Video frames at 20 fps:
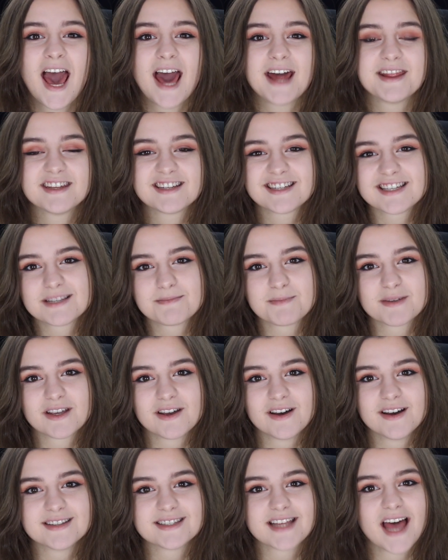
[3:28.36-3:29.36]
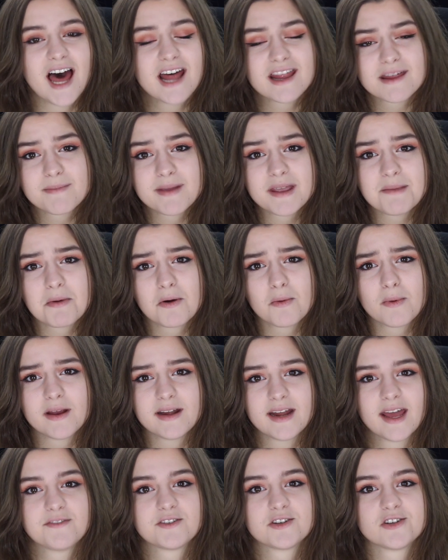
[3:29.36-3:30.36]
And this is because other people
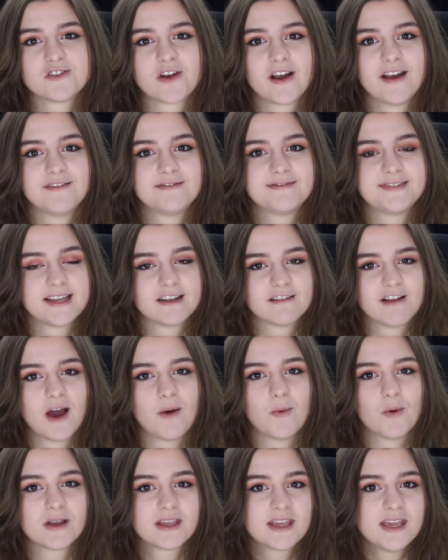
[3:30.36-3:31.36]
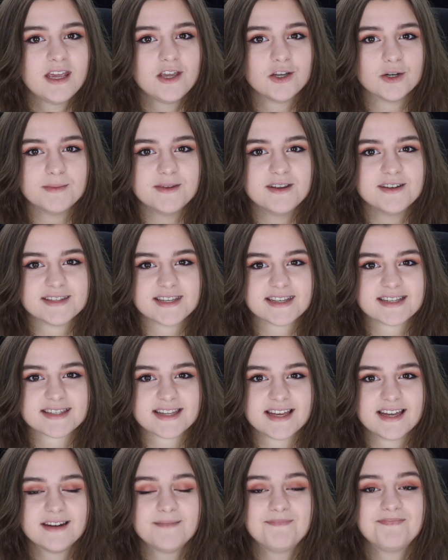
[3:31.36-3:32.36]
won't have to try and figure out what key your music's
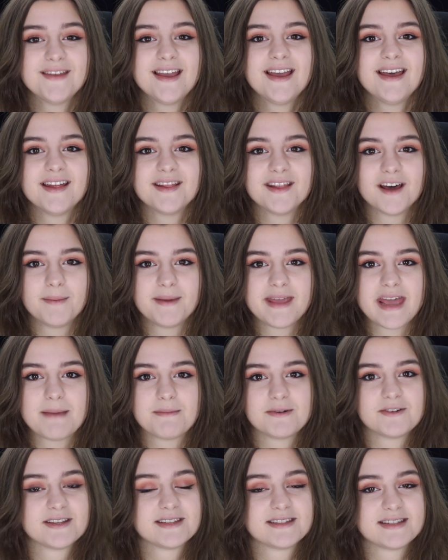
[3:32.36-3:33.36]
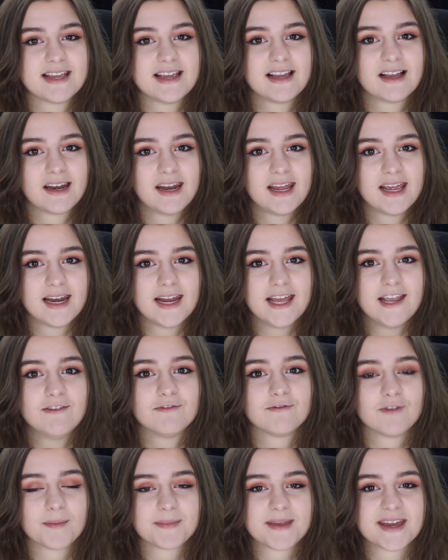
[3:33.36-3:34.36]
in, they'll be able to see clearly
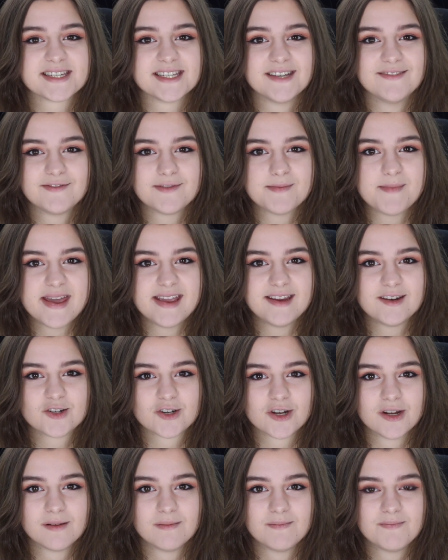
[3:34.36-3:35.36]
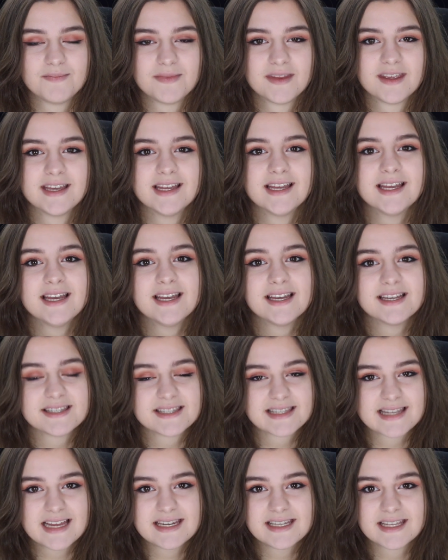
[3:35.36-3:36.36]
from that information.
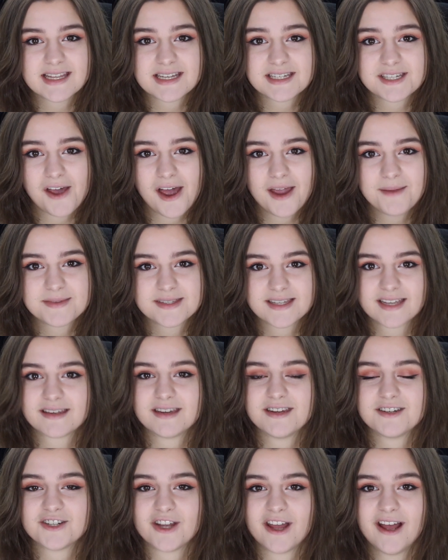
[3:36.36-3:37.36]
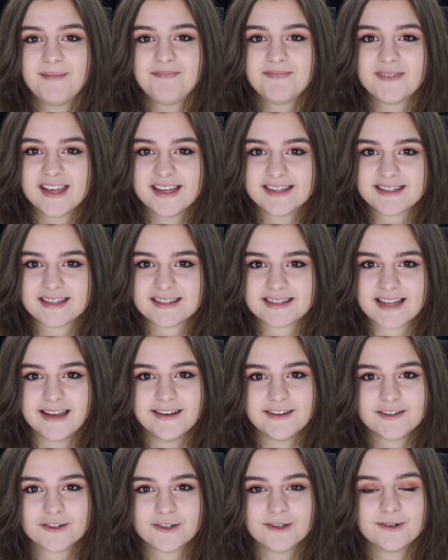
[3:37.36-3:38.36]
Setting the time signature is
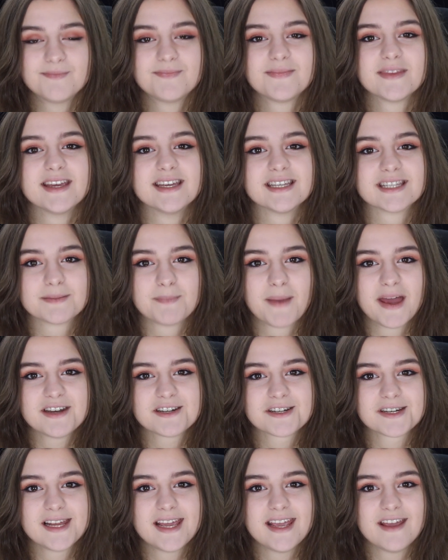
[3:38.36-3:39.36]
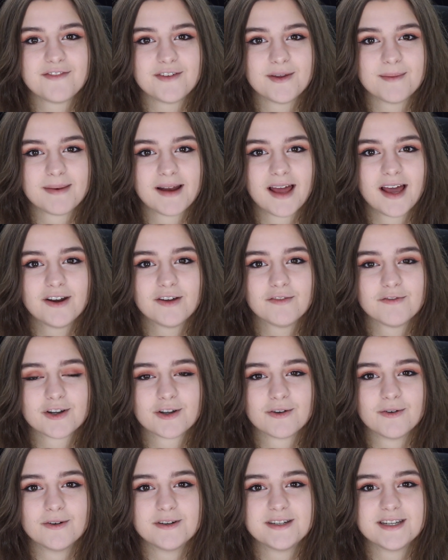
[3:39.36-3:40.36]
essential, especially if you plan on
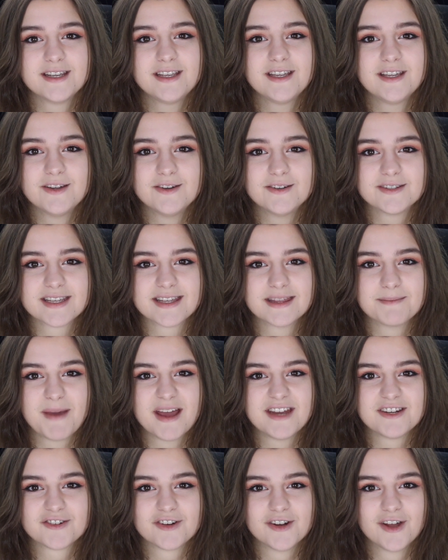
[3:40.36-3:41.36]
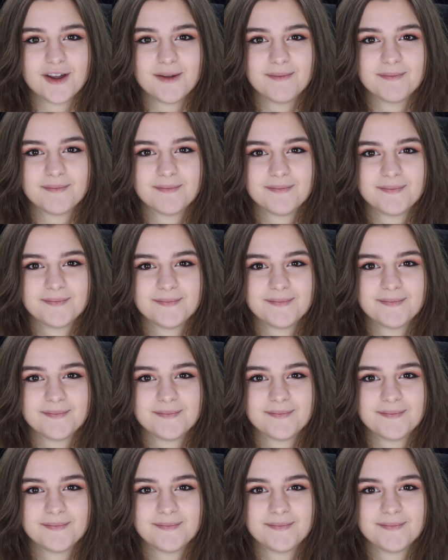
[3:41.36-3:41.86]
recording using the metronome.